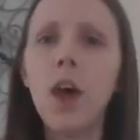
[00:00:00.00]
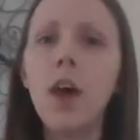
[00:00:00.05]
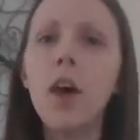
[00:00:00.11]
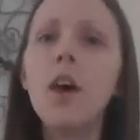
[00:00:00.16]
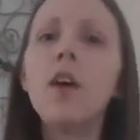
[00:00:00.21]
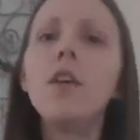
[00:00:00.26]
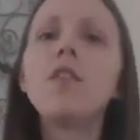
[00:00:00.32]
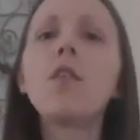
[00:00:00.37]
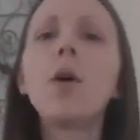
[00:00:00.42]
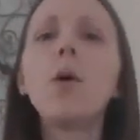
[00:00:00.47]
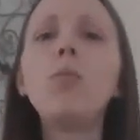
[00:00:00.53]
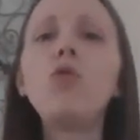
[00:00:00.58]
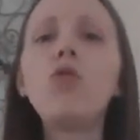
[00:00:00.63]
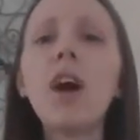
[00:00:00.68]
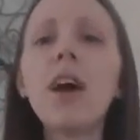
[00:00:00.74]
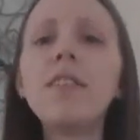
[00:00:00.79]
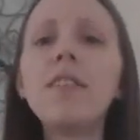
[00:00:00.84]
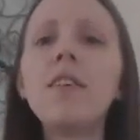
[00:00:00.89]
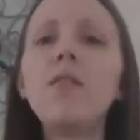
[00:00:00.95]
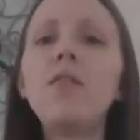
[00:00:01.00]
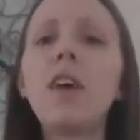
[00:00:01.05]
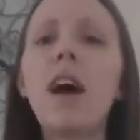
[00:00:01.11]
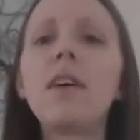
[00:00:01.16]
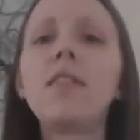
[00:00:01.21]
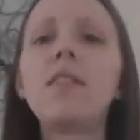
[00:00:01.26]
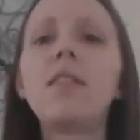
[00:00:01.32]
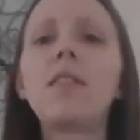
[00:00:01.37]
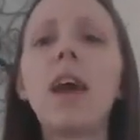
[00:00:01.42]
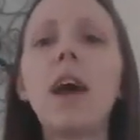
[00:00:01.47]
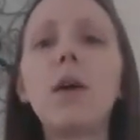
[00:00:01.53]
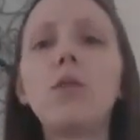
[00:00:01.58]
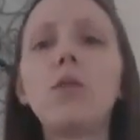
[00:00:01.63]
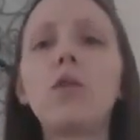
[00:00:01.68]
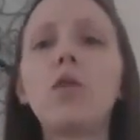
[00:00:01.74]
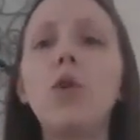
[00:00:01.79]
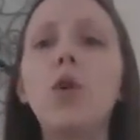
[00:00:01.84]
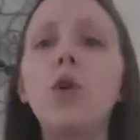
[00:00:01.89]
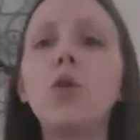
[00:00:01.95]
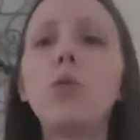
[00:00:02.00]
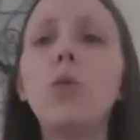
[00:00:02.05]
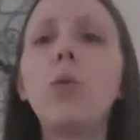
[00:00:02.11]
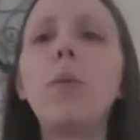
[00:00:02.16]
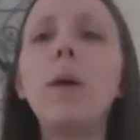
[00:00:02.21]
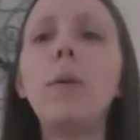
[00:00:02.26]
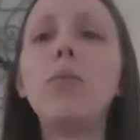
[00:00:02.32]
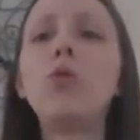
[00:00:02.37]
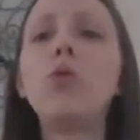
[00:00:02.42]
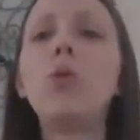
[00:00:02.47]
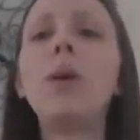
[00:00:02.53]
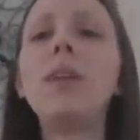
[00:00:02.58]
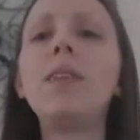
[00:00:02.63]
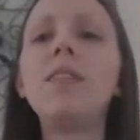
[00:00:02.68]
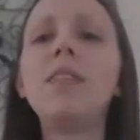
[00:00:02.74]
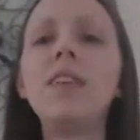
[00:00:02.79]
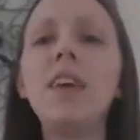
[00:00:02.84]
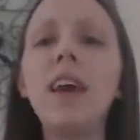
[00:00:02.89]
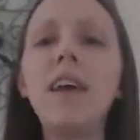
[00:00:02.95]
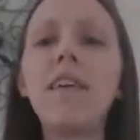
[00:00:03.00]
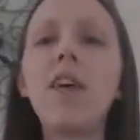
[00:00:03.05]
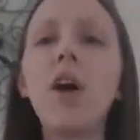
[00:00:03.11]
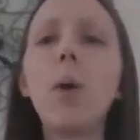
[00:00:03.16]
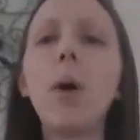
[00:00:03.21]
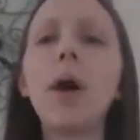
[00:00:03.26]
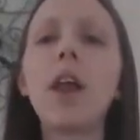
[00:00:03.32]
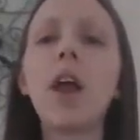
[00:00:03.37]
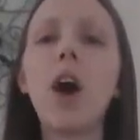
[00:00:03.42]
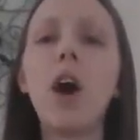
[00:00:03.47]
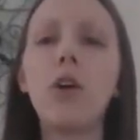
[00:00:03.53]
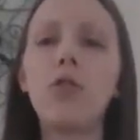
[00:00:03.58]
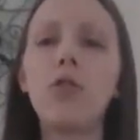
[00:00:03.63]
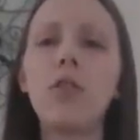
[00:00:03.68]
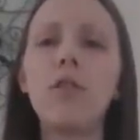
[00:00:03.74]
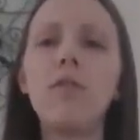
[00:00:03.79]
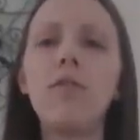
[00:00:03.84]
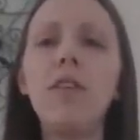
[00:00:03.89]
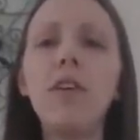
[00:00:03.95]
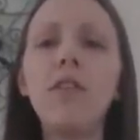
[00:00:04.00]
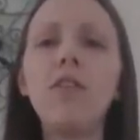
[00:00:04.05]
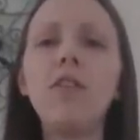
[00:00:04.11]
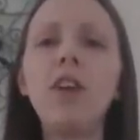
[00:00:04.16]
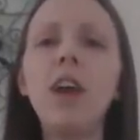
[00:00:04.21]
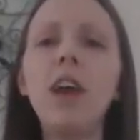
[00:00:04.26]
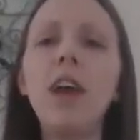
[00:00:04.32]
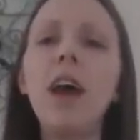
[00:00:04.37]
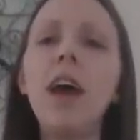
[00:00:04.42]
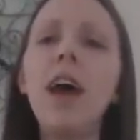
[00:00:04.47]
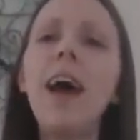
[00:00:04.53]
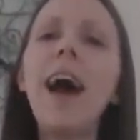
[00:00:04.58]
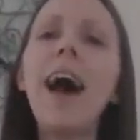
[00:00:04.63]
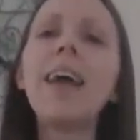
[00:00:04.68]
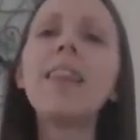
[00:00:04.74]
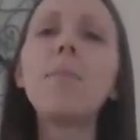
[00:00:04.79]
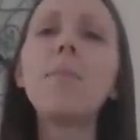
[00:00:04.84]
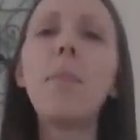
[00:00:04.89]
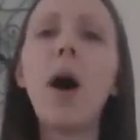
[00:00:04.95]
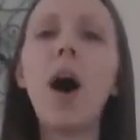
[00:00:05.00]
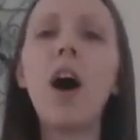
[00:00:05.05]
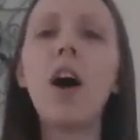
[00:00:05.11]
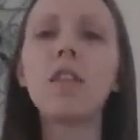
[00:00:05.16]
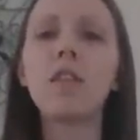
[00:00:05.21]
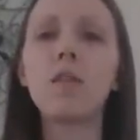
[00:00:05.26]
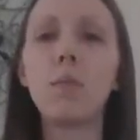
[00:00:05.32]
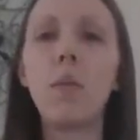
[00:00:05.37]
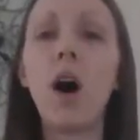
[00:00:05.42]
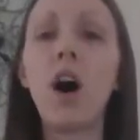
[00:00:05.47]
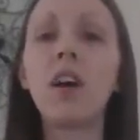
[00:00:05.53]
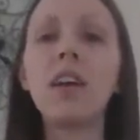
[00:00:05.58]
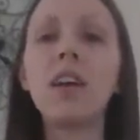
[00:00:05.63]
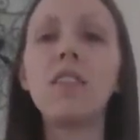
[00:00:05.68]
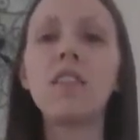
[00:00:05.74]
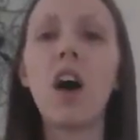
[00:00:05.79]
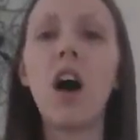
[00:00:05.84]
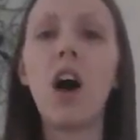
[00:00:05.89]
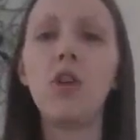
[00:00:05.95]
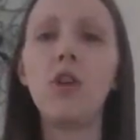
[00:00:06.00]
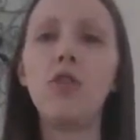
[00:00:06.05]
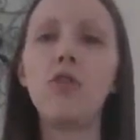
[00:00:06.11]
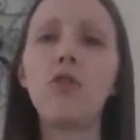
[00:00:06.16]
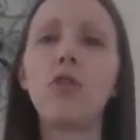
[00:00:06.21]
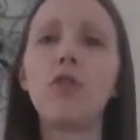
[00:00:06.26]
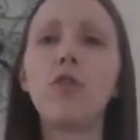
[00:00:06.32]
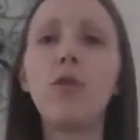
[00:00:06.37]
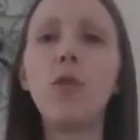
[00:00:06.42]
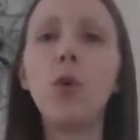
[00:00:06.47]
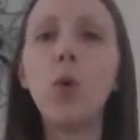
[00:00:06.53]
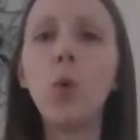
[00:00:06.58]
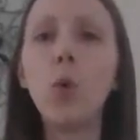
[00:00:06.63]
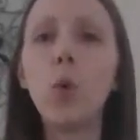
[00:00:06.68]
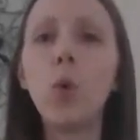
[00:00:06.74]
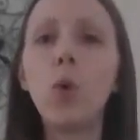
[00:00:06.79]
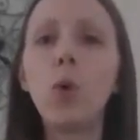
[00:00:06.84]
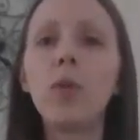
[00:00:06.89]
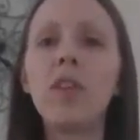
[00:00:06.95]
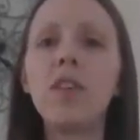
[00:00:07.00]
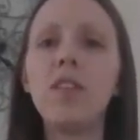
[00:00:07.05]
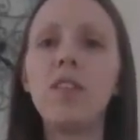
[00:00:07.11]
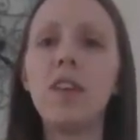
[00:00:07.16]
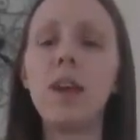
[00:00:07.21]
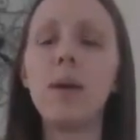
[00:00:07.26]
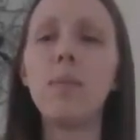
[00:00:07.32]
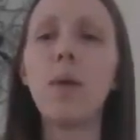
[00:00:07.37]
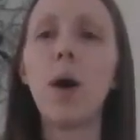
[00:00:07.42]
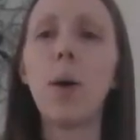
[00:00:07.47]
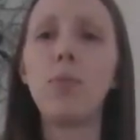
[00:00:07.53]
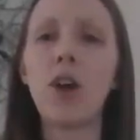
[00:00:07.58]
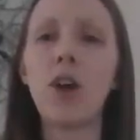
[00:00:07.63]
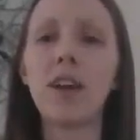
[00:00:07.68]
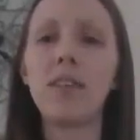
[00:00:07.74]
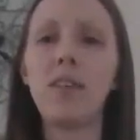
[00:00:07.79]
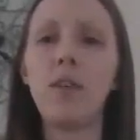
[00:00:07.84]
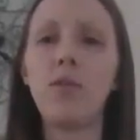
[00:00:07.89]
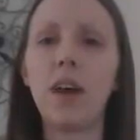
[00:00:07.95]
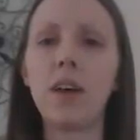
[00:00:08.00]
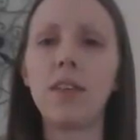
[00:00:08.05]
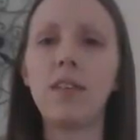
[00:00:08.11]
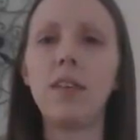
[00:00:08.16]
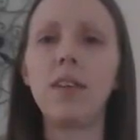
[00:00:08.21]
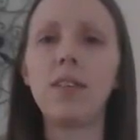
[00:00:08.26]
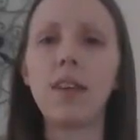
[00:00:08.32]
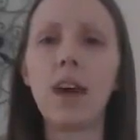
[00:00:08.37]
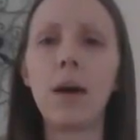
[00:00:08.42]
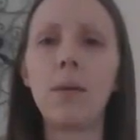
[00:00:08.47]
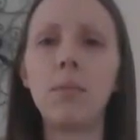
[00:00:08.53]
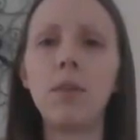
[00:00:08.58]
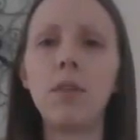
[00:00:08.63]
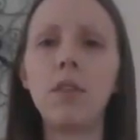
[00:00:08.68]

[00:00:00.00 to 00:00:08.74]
So objective test scale scores will be between 0 and 150, and the pass mark is 100 for all the CIMA objective test exams.